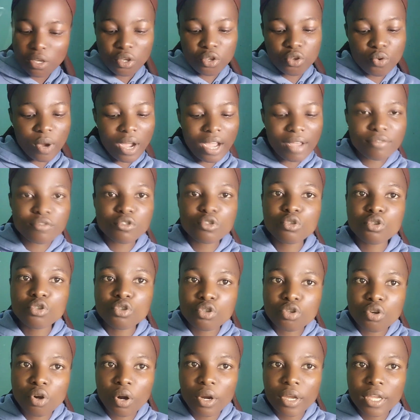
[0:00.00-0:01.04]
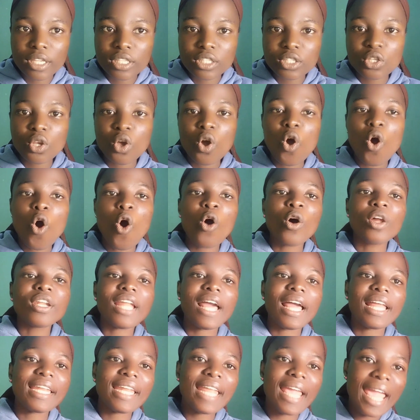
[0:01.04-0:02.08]
you have to draw it on
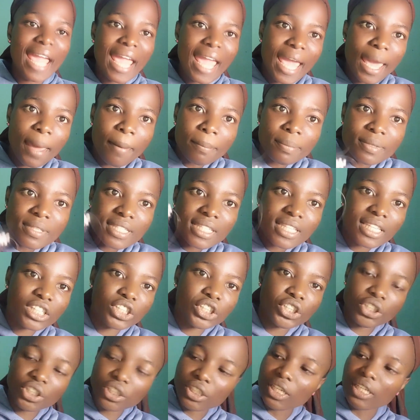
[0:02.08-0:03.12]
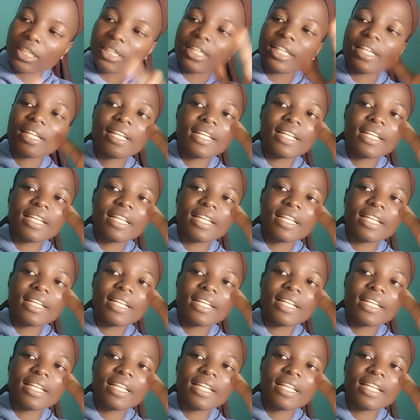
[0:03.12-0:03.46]
an empty sheet